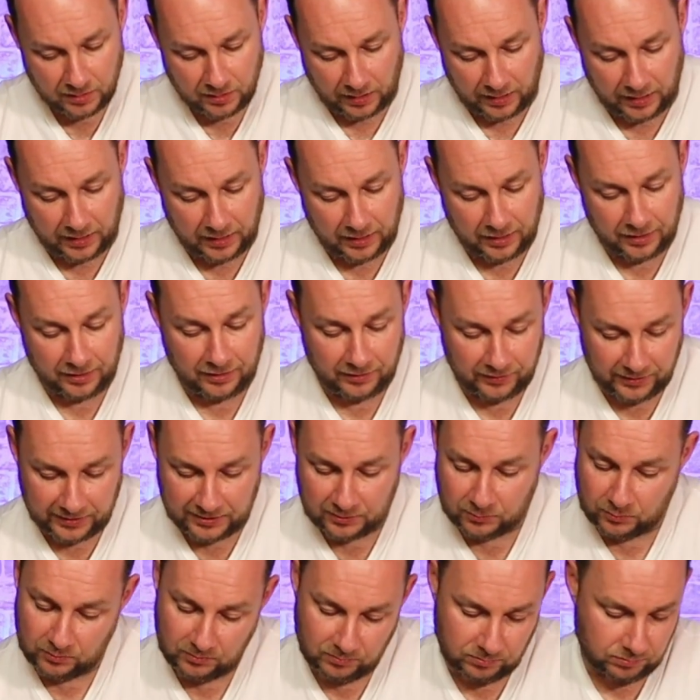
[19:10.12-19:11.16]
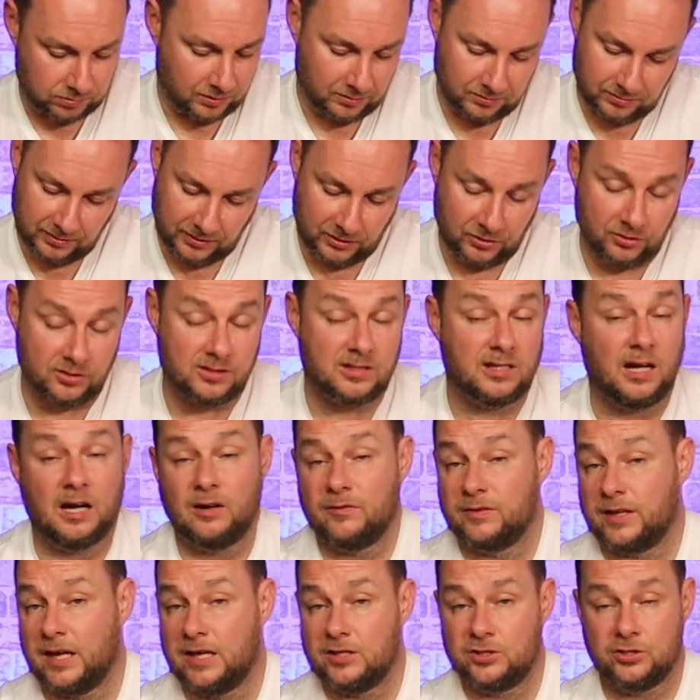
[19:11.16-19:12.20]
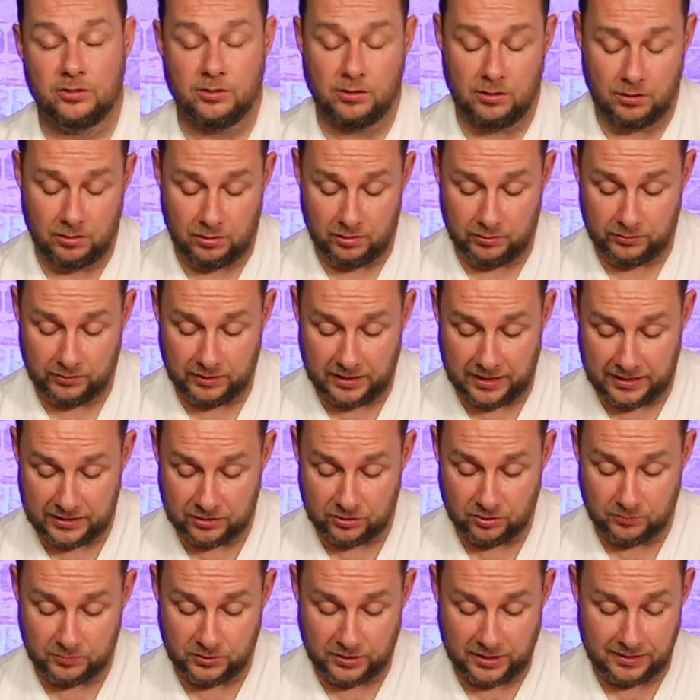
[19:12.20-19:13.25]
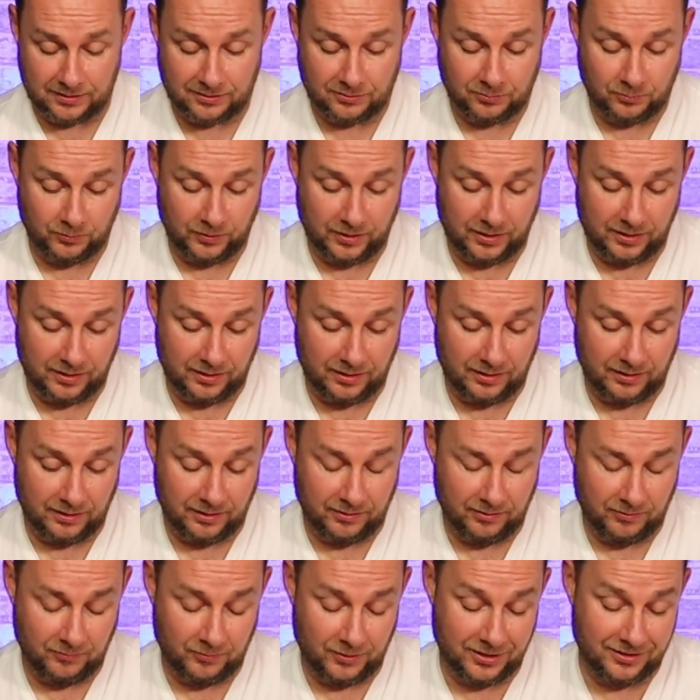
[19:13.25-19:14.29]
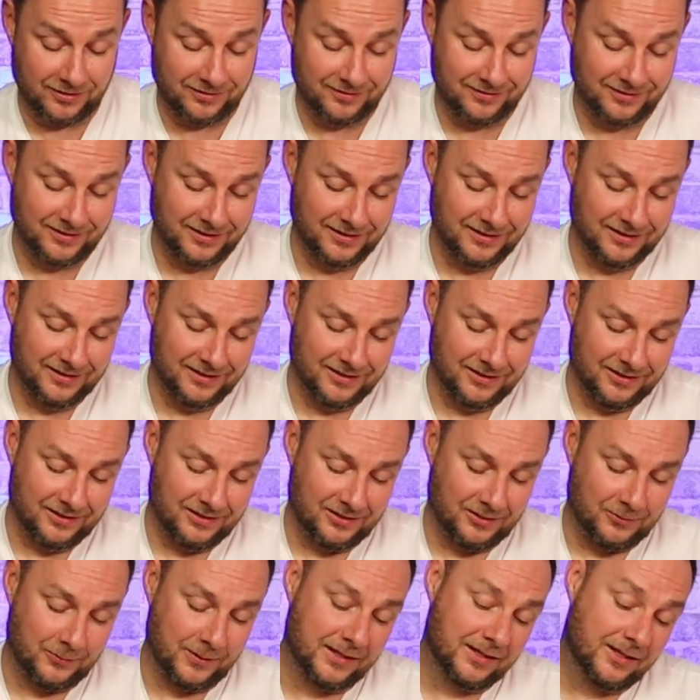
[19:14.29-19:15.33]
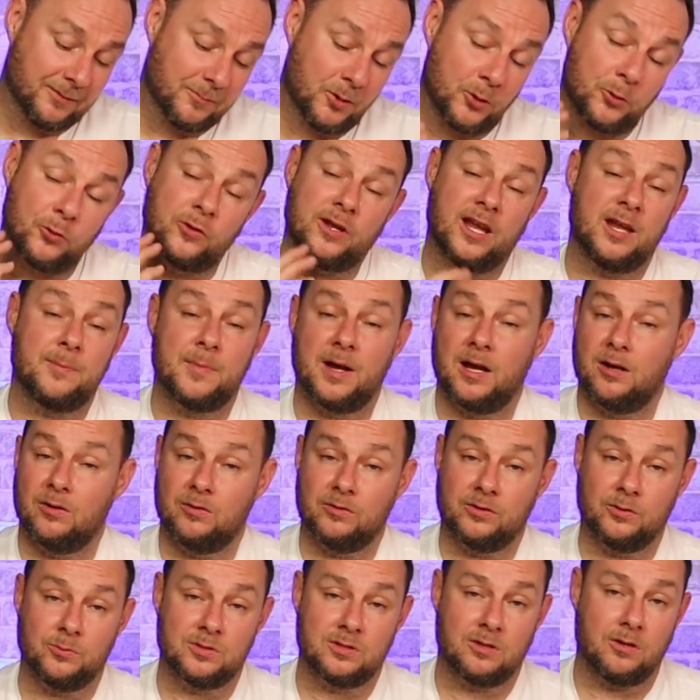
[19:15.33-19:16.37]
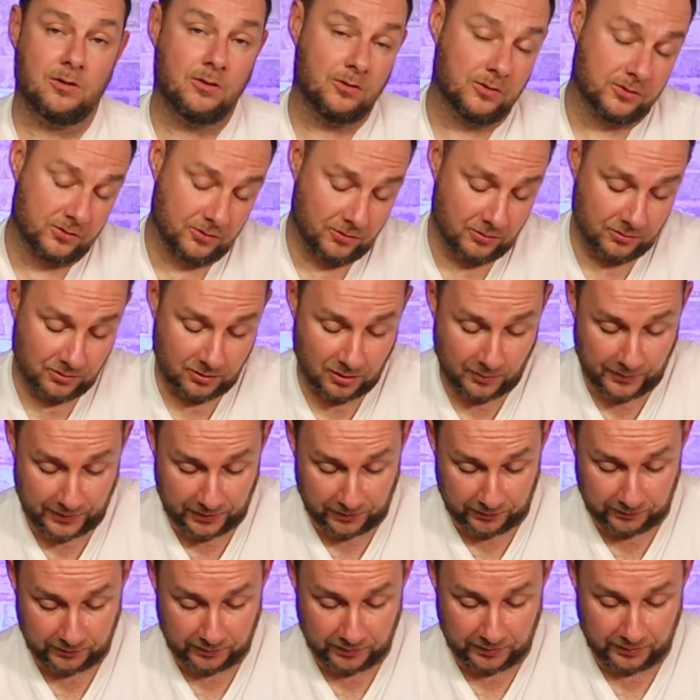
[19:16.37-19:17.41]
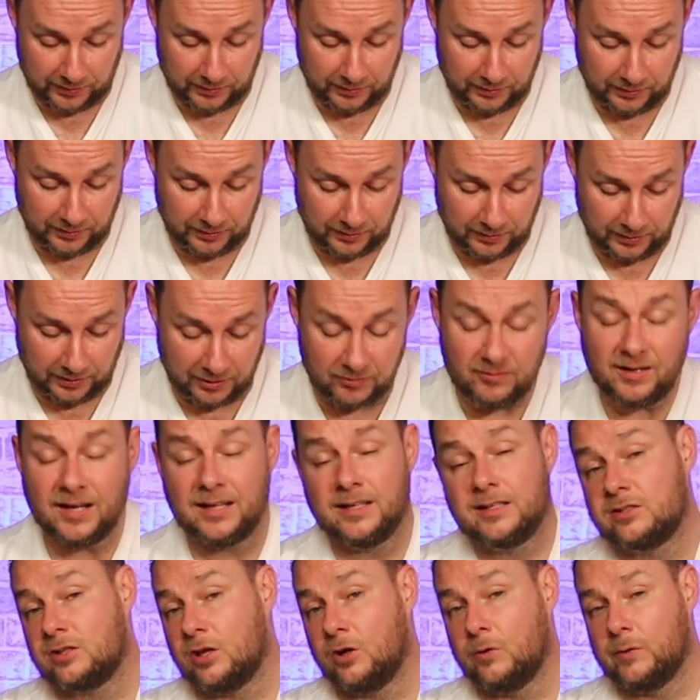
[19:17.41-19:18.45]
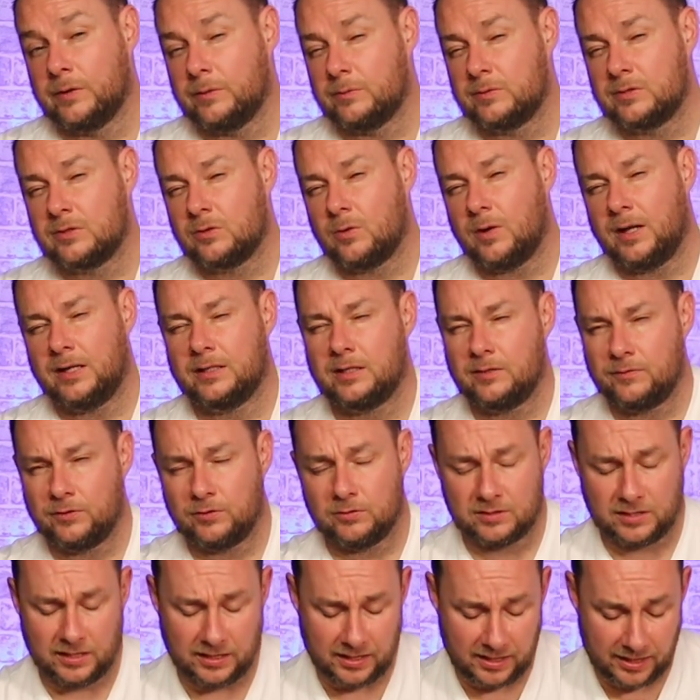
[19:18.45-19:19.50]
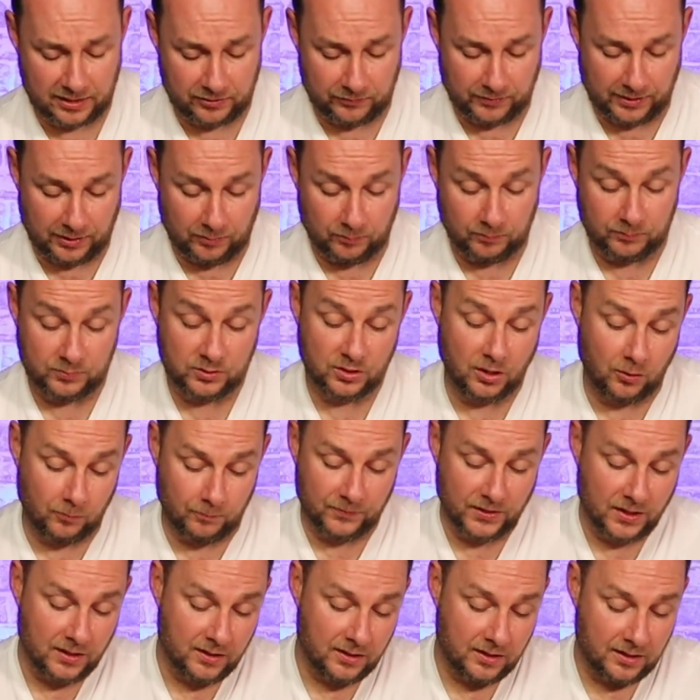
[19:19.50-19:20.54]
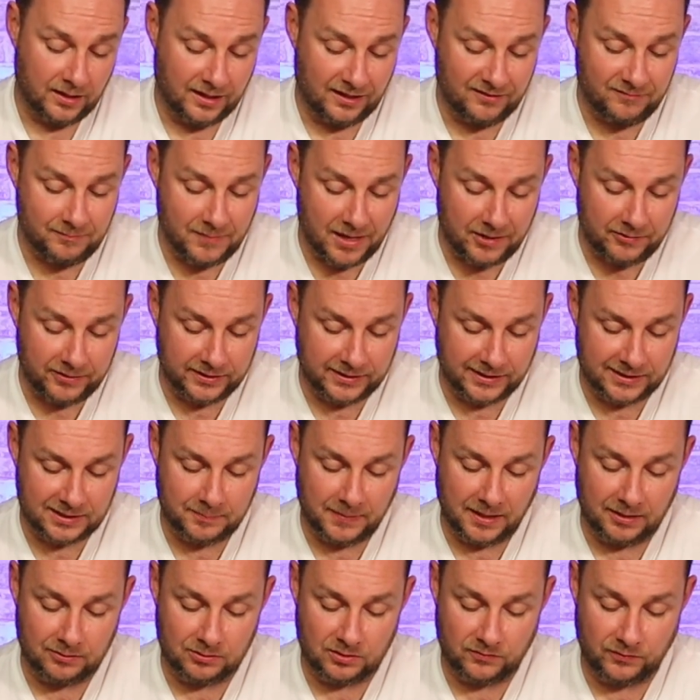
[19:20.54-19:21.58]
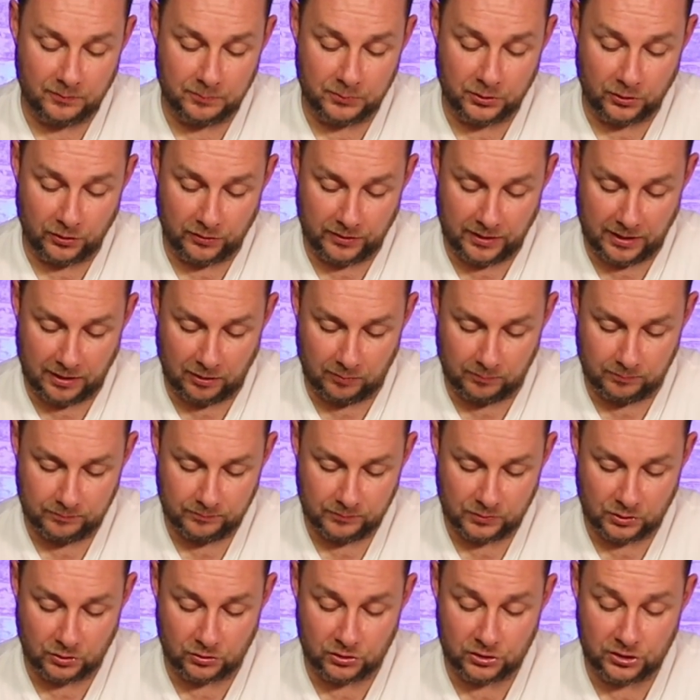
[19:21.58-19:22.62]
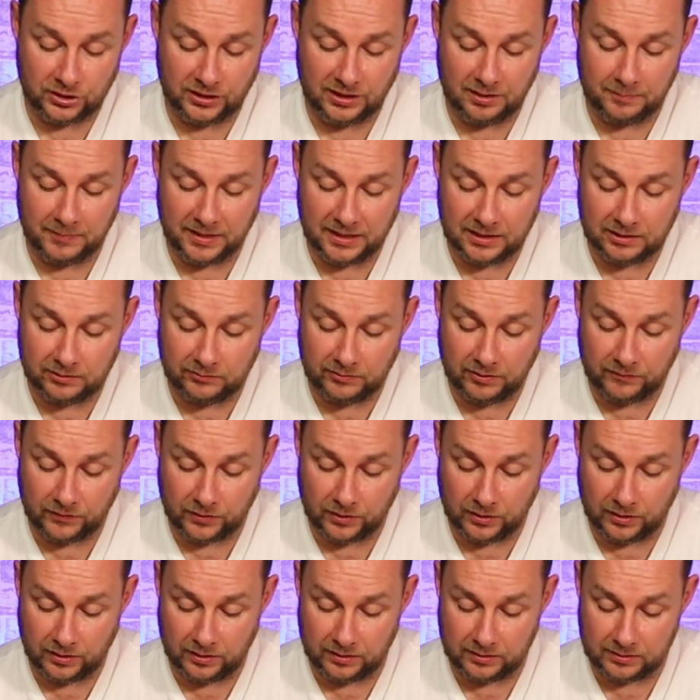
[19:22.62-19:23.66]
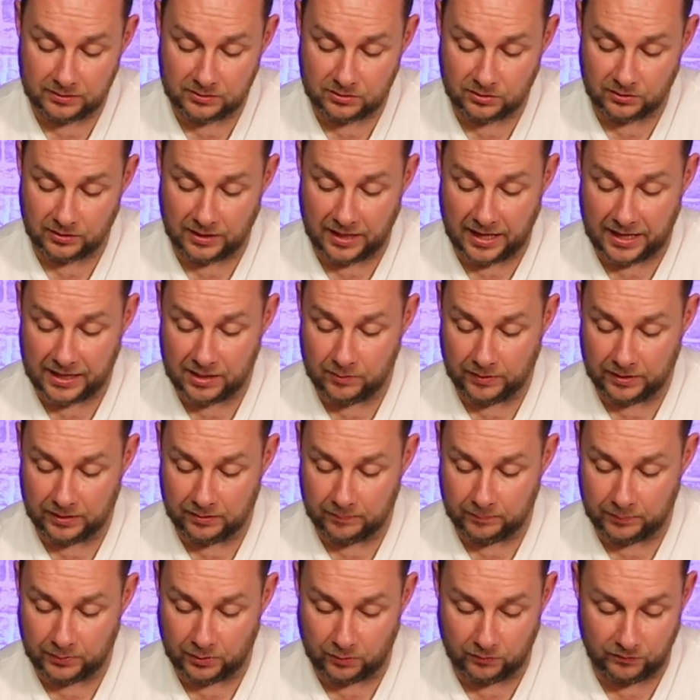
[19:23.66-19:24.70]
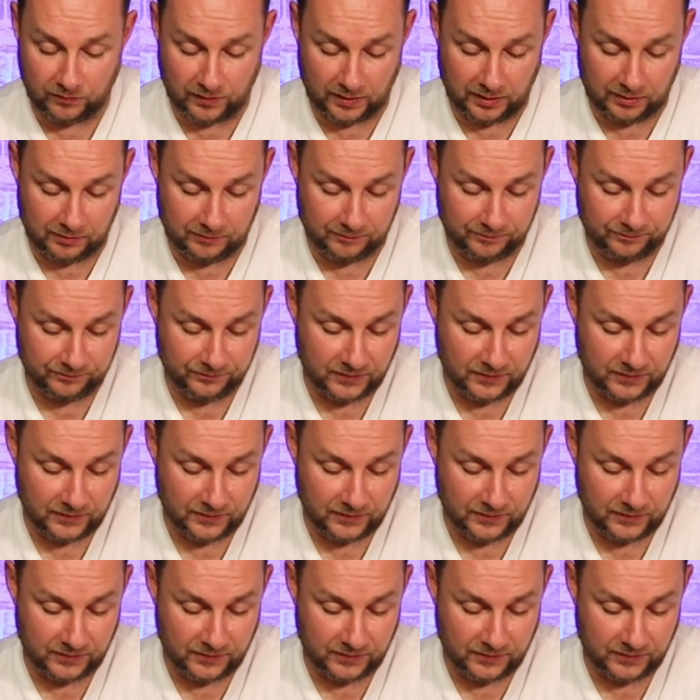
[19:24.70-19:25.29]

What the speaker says: This is just clarification on a subject where when the model came out there was all sorts going on, and rightly so. It was quite difficult to get your head around. So if Mary dismounts from Durnhelm, does she immediately revert to the Eowyn profile?